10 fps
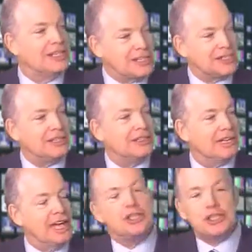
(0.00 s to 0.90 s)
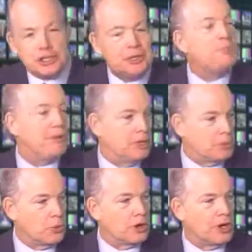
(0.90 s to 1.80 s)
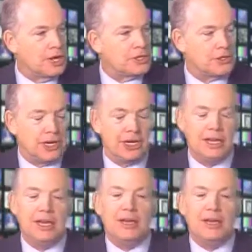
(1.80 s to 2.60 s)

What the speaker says: It shouldn't be a poor country,